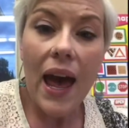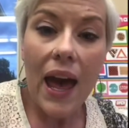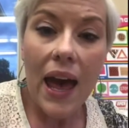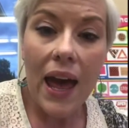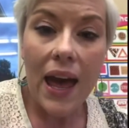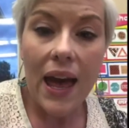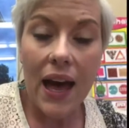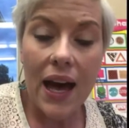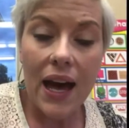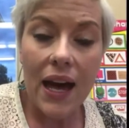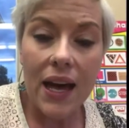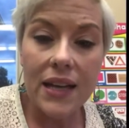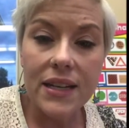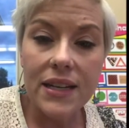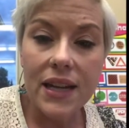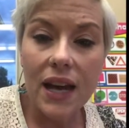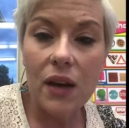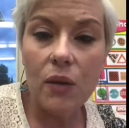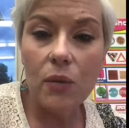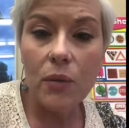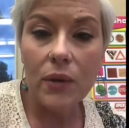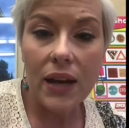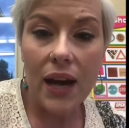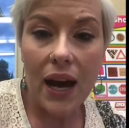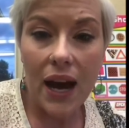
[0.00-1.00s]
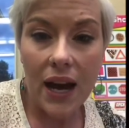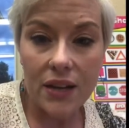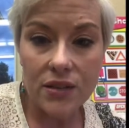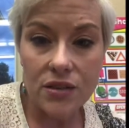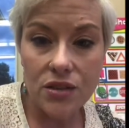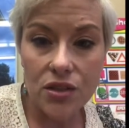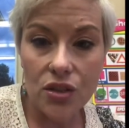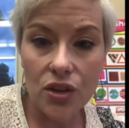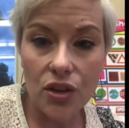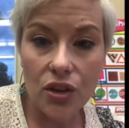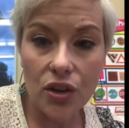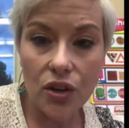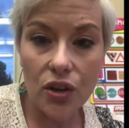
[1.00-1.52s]
and I would
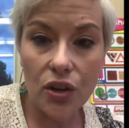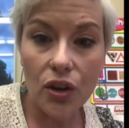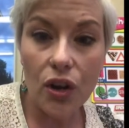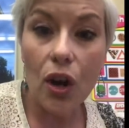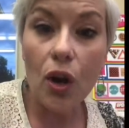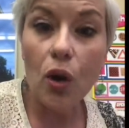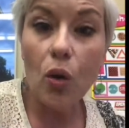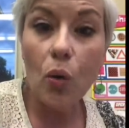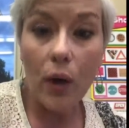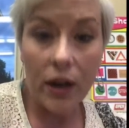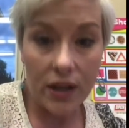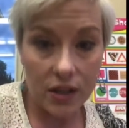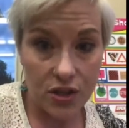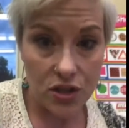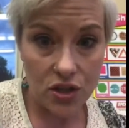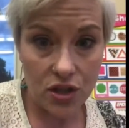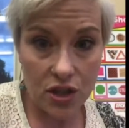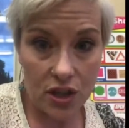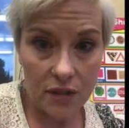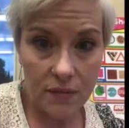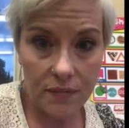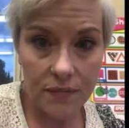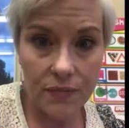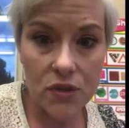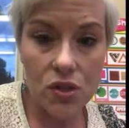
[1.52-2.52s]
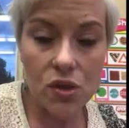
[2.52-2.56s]
ask her a question.